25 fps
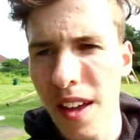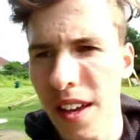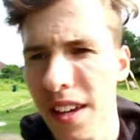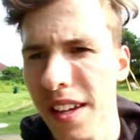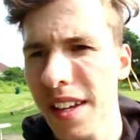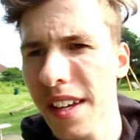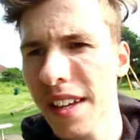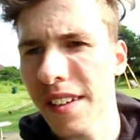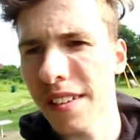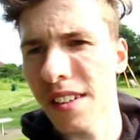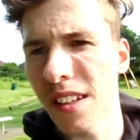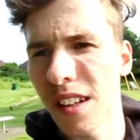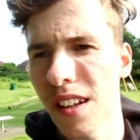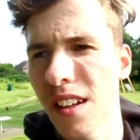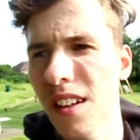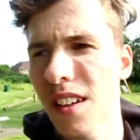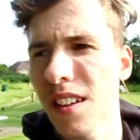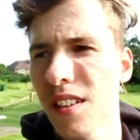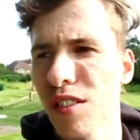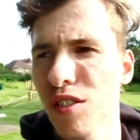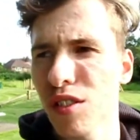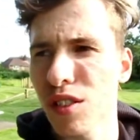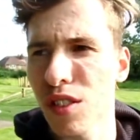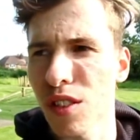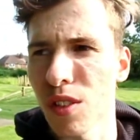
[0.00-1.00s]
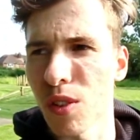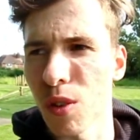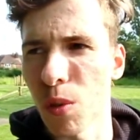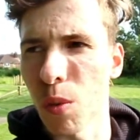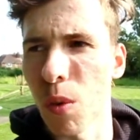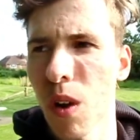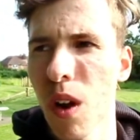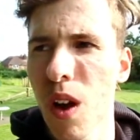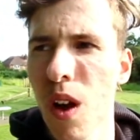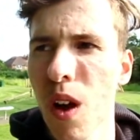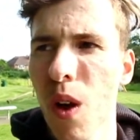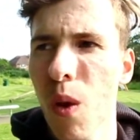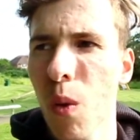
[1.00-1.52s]
is it still
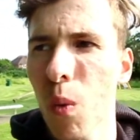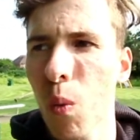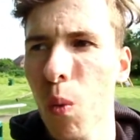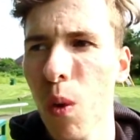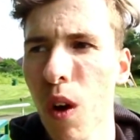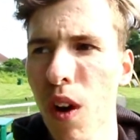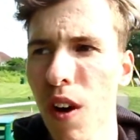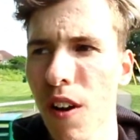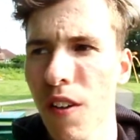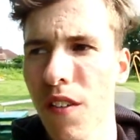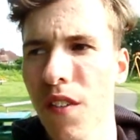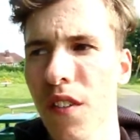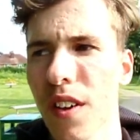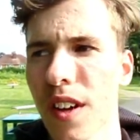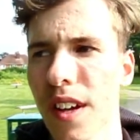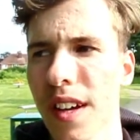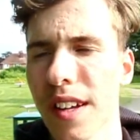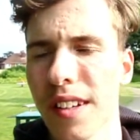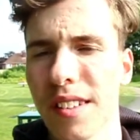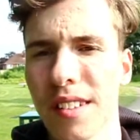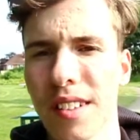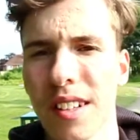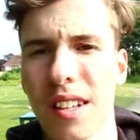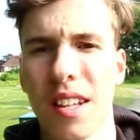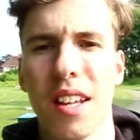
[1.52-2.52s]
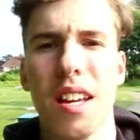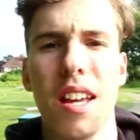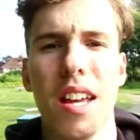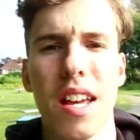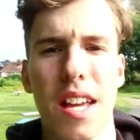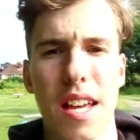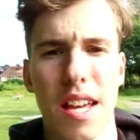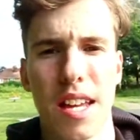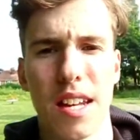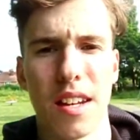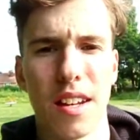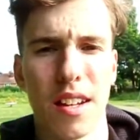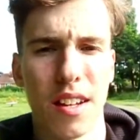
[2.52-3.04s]
worth it
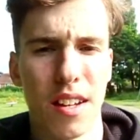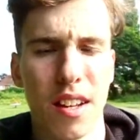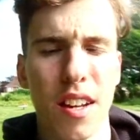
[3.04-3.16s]
in